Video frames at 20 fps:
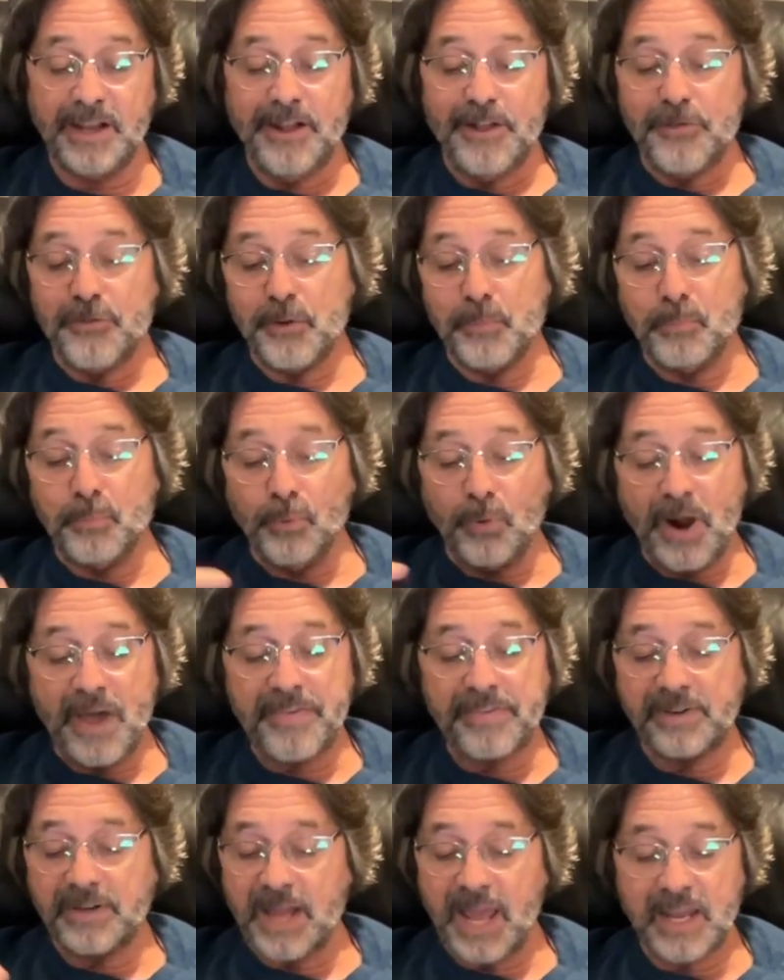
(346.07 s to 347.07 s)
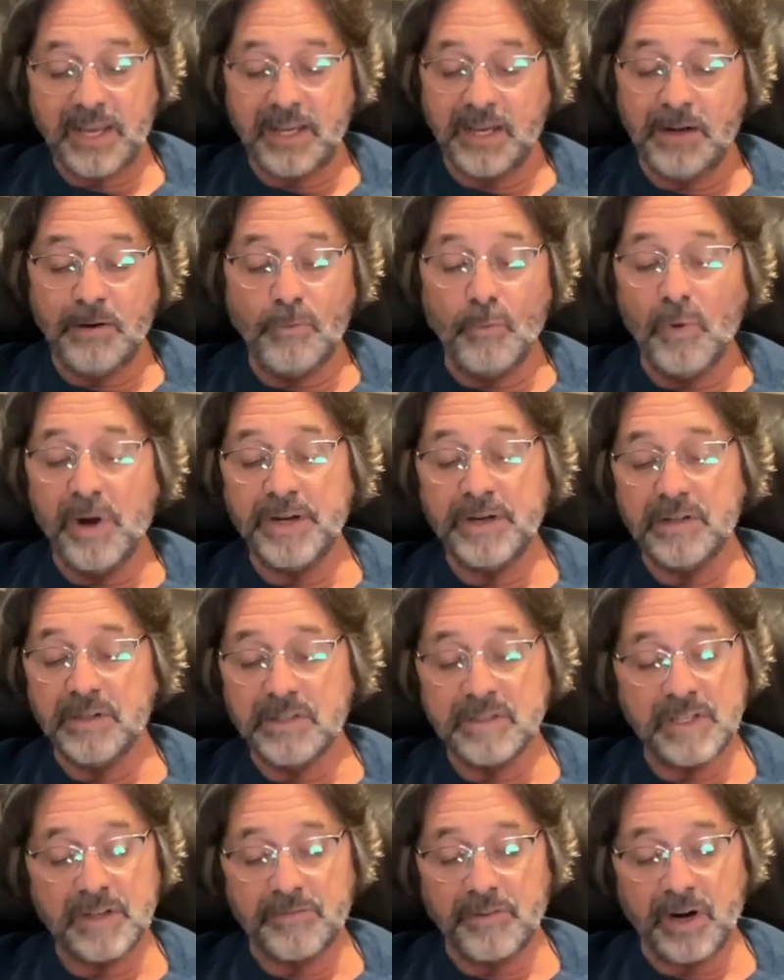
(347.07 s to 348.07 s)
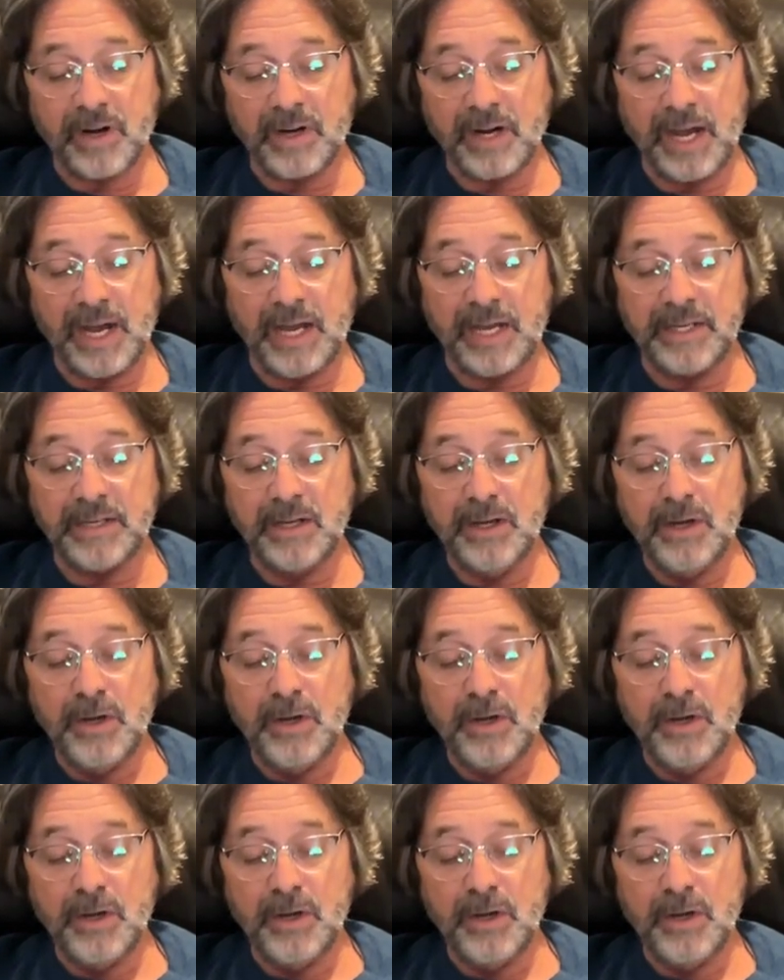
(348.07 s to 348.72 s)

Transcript: the breathtaking wonders of our God,